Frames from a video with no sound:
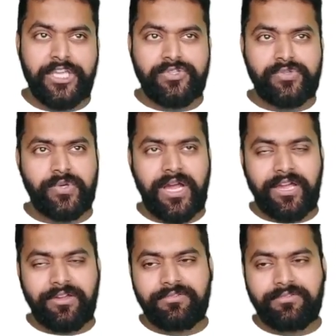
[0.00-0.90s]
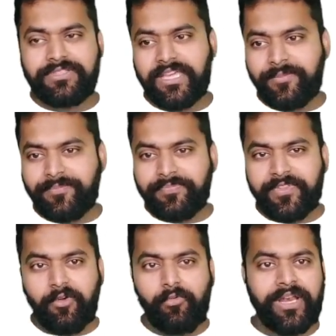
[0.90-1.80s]
So I would say
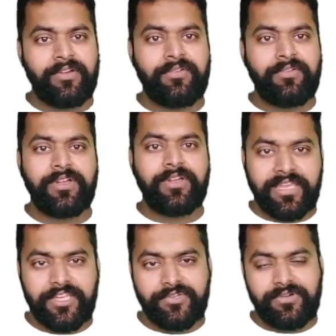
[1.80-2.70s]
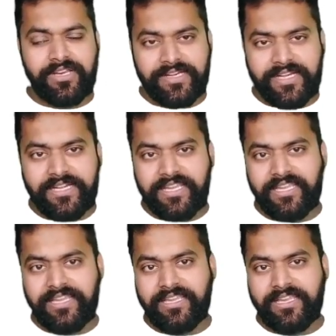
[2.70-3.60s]
whenever you think you are
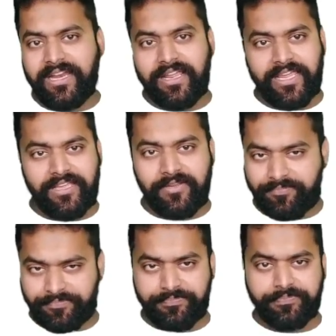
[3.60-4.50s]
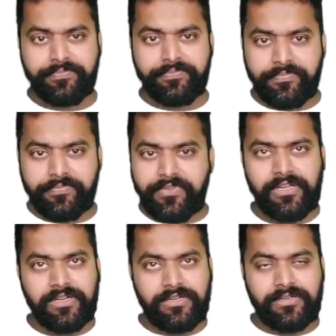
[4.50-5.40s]
ready and like
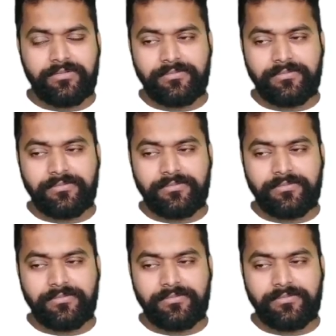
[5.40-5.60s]
uh,